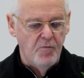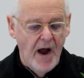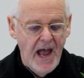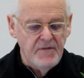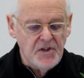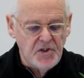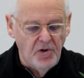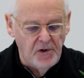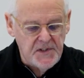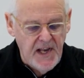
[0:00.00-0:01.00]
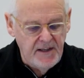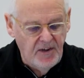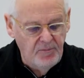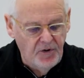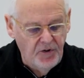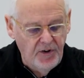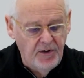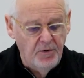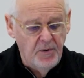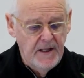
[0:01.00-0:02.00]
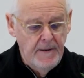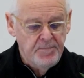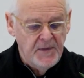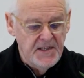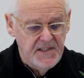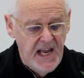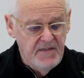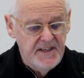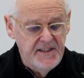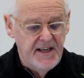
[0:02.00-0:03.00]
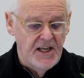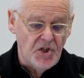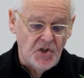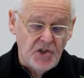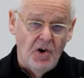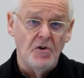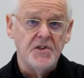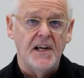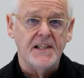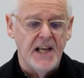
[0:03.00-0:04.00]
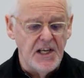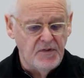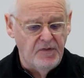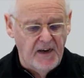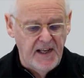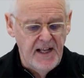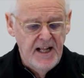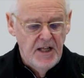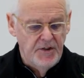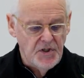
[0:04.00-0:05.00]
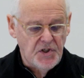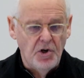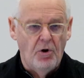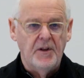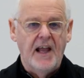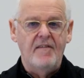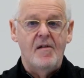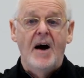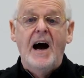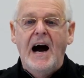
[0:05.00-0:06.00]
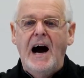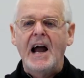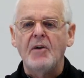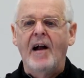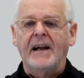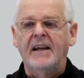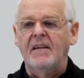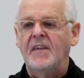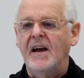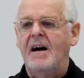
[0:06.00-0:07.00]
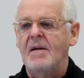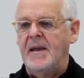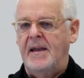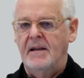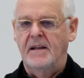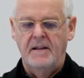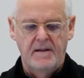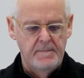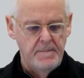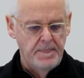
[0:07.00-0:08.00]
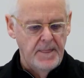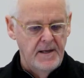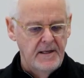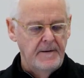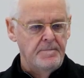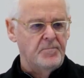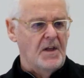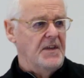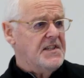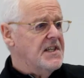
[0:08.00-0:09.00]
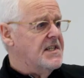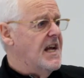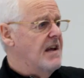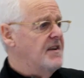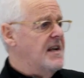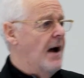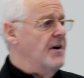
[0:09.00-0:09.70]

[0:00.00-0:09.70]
Whatever Saul sent him to do, David did it so successfully that Saul gave him a high rank in the army. This is David now.